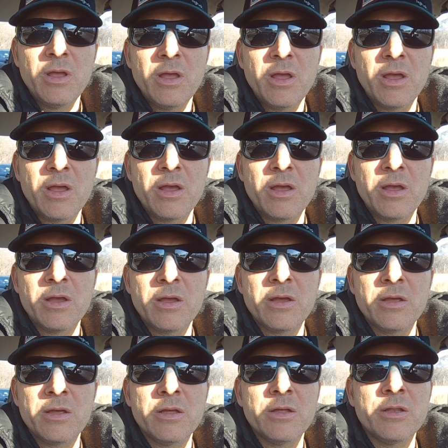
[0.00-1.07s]

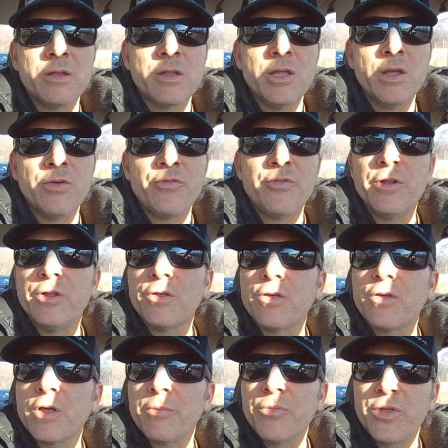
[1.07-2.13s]
and if it is
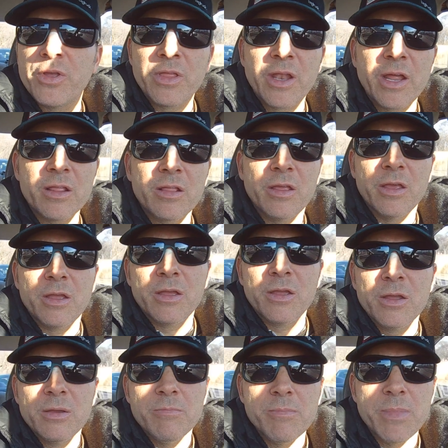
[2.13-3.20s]
something that I think
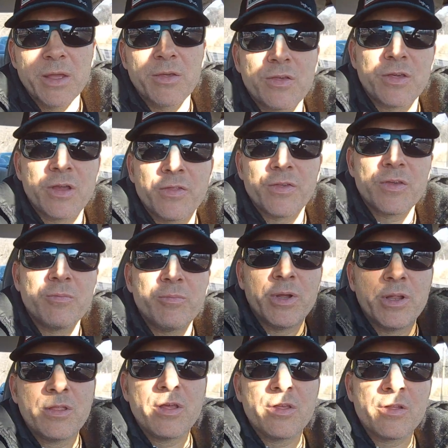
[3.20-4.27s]
makes sense. But
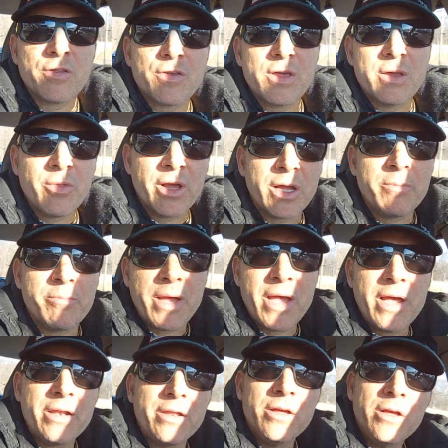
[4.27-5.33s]
it doesn't seem like a
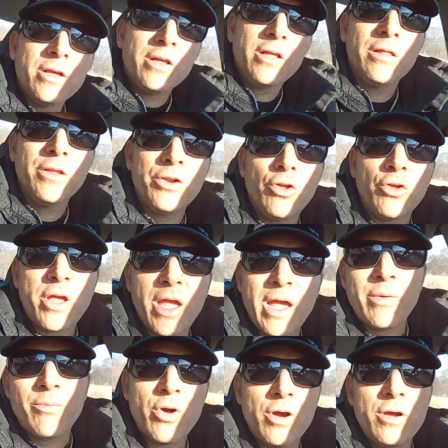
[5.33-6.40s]
bad little
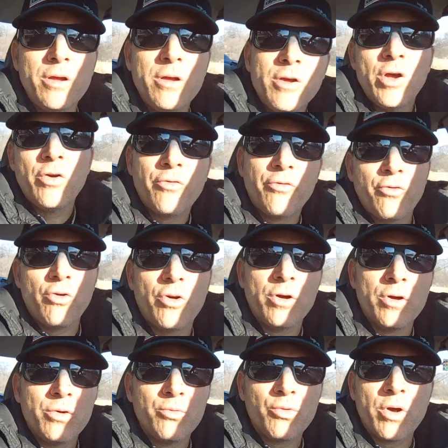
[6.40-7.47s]
camera for
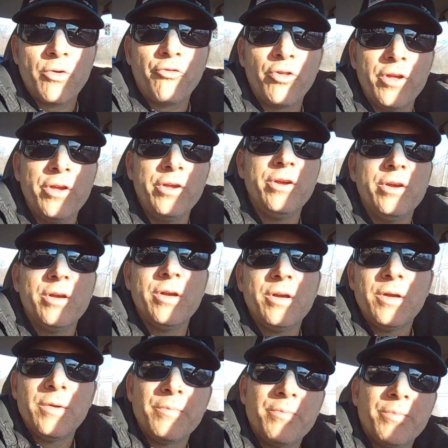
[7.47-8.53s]
roughly
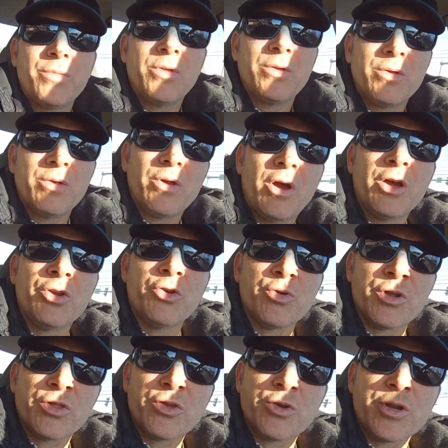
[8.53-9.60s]

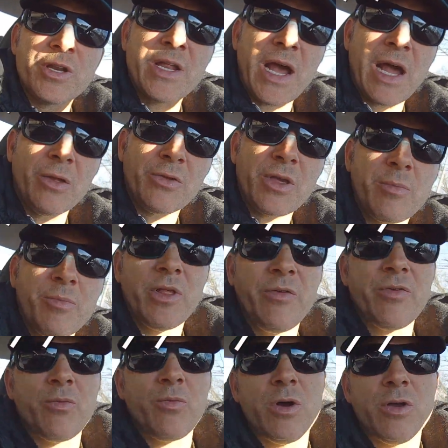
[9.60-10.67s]
$130, I believe
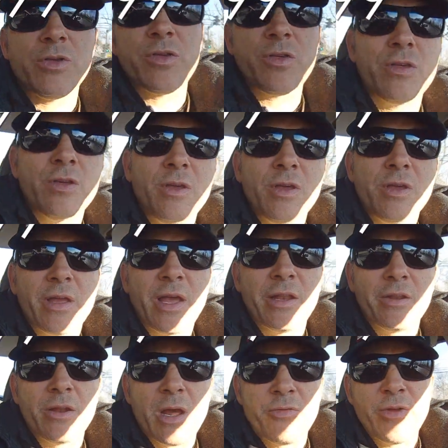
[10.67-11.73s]
it was. Got
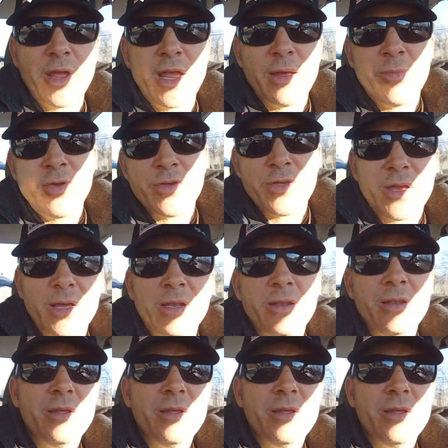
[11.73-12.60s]
it off of Amazon,